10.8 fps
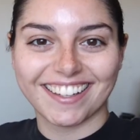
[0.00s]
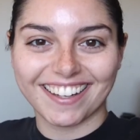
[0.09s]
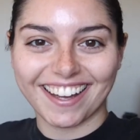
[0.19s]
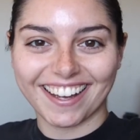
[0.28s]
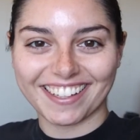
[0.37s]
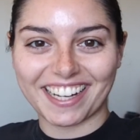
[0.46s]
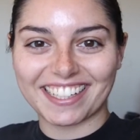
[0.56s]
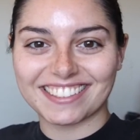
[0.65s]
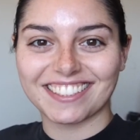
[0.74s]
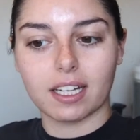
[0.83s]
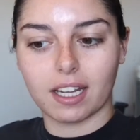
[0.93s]
Hi
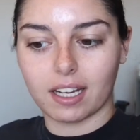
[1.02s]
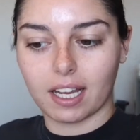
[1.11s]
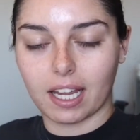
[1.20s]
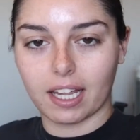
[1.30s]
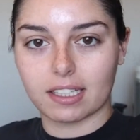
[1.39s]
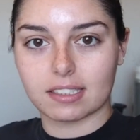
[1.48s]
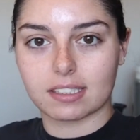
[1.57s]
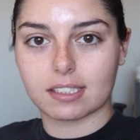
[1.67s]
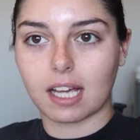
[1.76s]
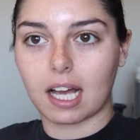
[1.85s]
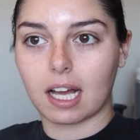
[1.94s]
guys, it
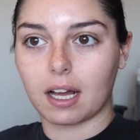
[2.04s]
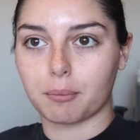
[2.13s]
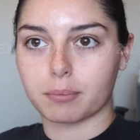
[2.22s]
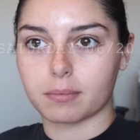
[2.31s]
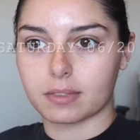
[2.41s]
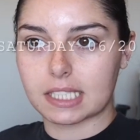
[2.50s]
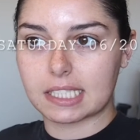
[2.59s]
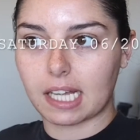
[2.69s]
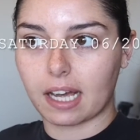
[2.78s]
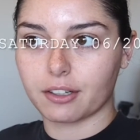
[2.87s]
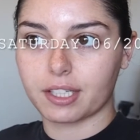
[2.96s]
is
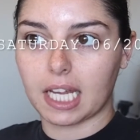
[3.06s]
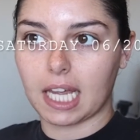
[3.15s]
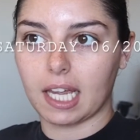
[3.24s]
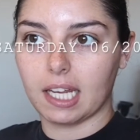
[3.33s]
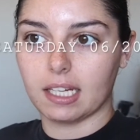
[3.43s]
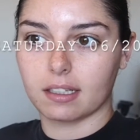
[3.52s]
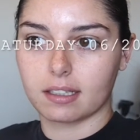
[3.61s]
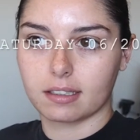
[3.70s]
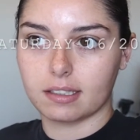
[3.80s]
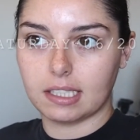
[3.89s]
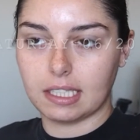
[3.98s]
Saturday
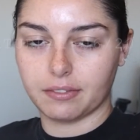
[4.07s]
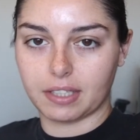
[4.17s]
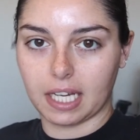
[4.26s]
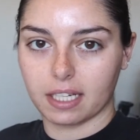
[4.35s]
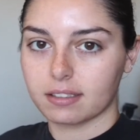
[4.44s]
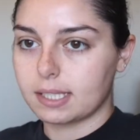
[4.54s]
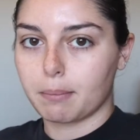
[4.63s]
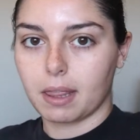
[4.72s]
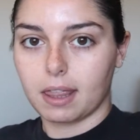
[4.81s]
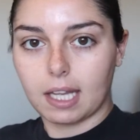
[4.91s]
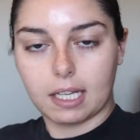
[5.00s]
evening. Some
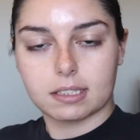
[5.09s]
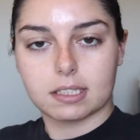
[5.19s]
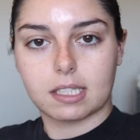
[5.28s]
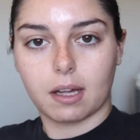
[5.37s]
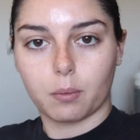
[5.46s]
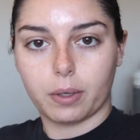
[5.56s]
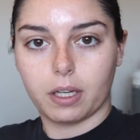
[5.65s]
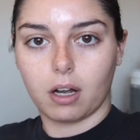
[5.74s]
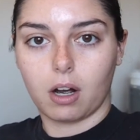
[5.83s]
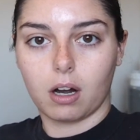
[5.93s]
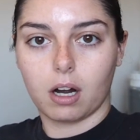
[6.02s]
things that we
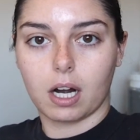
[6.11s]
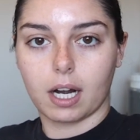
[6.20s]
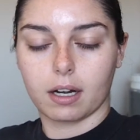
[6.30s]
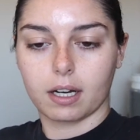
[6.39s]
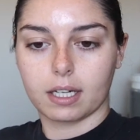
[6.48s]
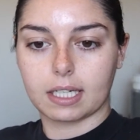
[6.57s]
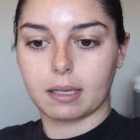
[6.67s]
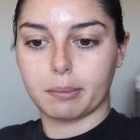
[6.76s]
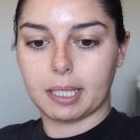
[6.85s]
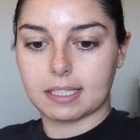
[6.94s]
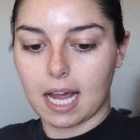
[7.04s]
are going to
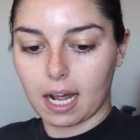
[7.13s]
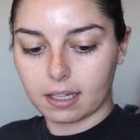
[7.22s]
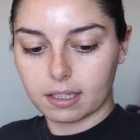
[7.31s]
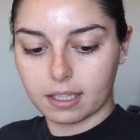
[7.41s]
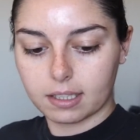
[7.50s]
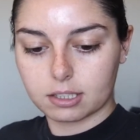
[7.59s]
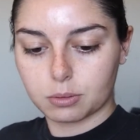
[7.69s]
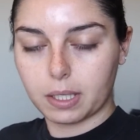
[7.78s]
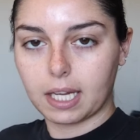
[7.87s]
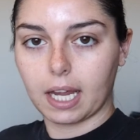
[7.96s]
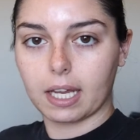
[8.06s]
be tackling this
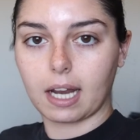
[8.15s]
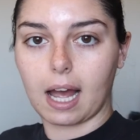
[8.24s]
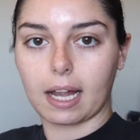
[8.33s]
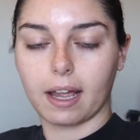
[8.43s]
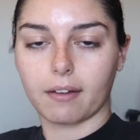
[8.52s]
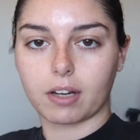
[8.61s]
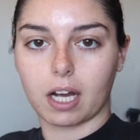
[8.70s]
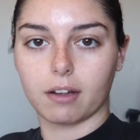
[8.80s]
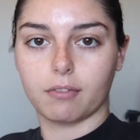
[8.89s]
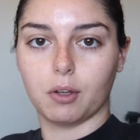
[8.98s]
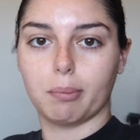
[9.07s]
weekend. I have got
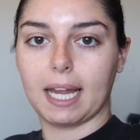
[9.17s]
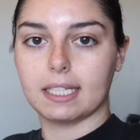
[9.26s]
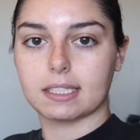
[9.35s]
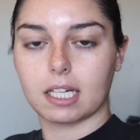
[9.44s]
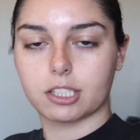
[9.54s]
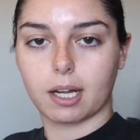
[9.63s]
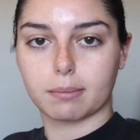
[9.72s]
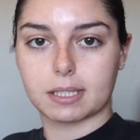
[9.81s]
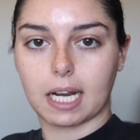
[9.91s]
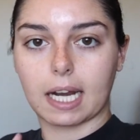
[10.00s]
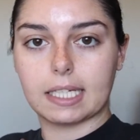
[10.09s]
a few paint touch-ups
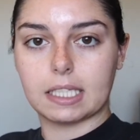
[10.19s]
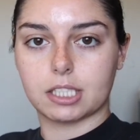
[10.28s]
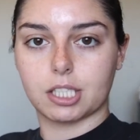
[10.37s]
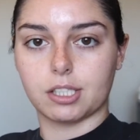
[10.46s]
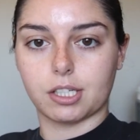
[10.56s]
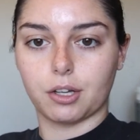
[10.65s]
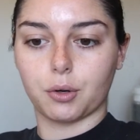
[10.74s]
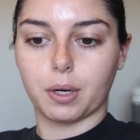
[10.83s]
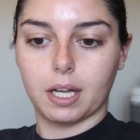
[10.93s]
that I need to do